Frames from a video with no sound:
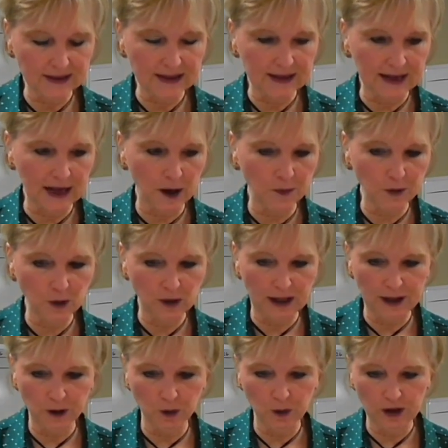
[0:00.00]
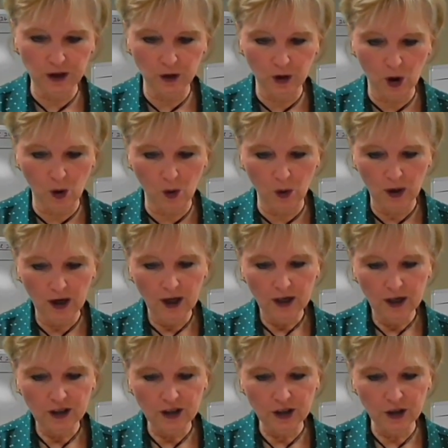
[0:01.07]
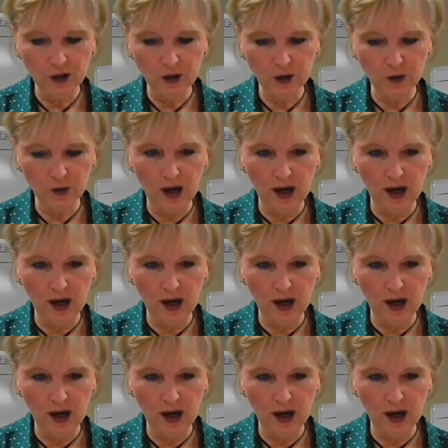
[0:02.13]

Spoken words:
going to help you later when you go to